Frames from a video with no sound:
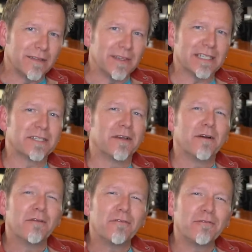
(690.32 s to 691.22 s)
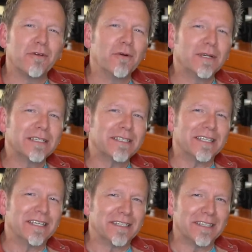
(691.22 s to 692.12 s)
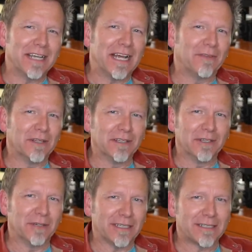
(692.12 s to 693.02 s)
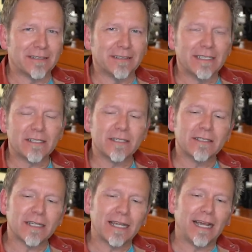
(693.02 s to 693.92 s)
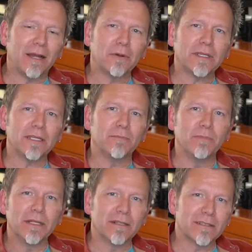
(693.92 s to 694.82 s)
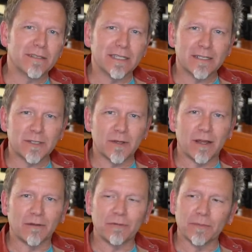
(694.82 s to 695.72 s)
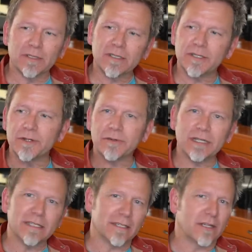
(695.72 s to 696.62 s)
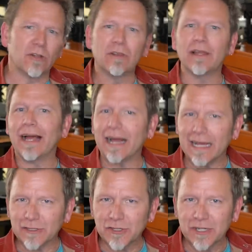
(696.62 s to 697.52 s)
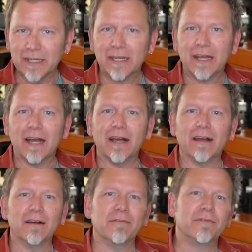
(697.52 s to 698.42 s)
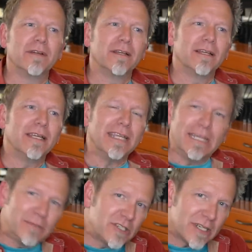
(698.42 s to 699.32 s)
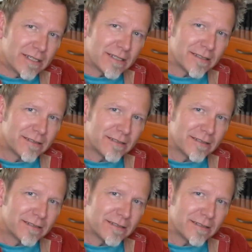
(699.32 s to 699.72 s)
to this, focus in on the lyrics. Listen to how he builds this song from a series, a collage of images,